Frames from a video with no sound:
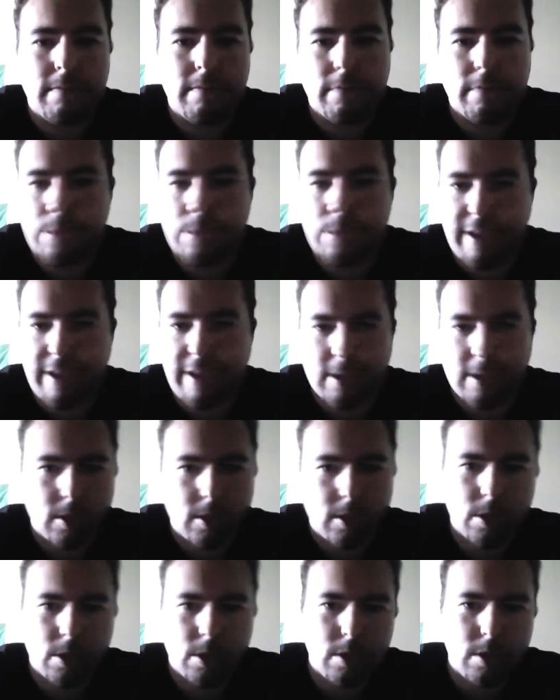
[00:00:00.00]
respect
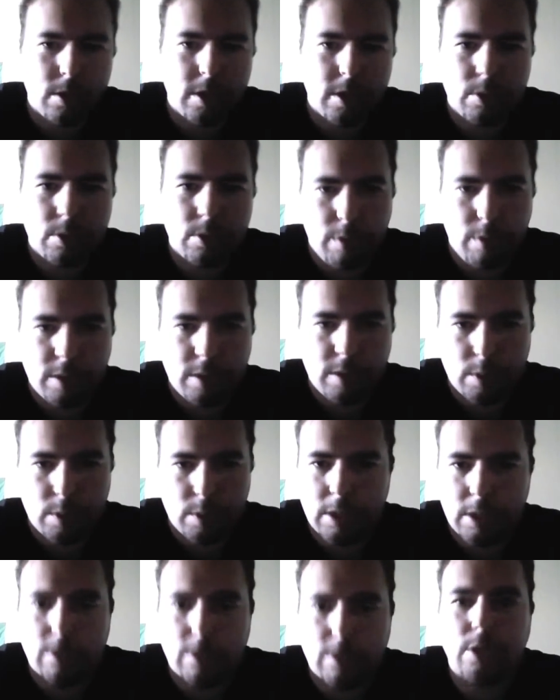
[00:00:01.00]
us as
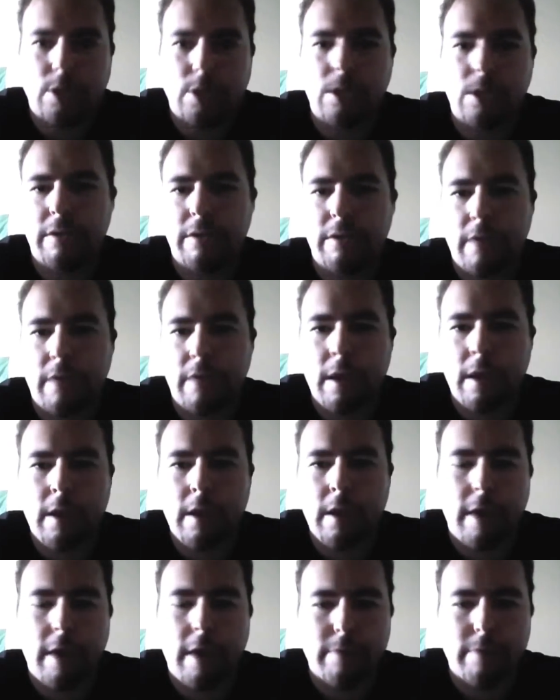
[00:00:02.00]
researchers
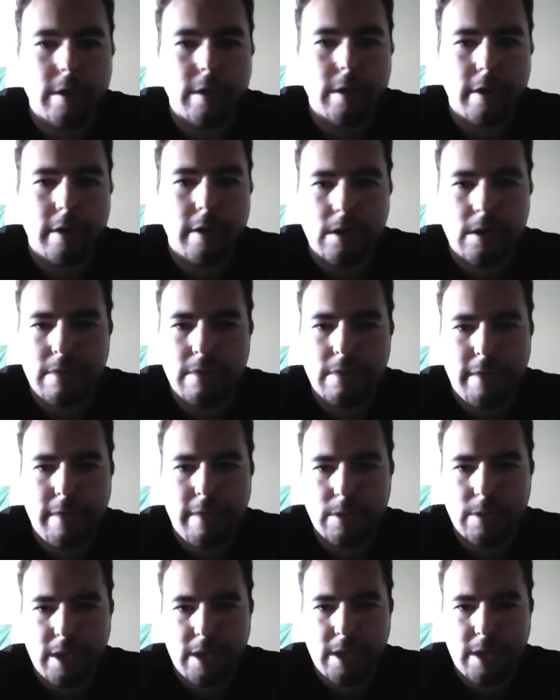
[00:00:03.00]
and regard us as
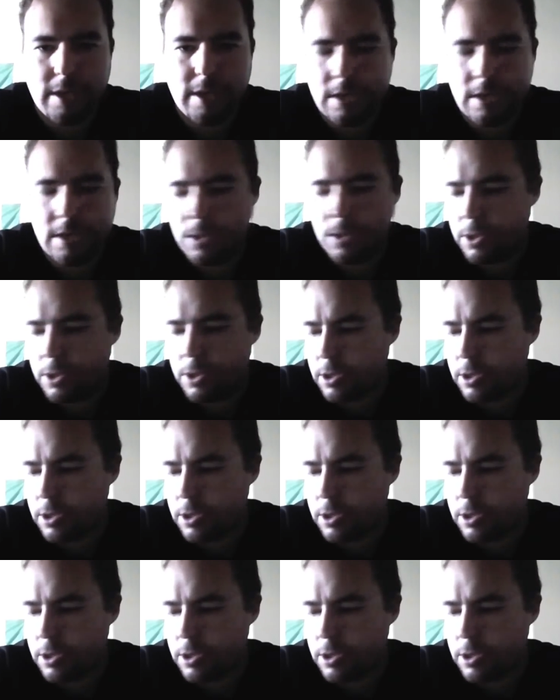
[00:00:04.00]
fellow scientists.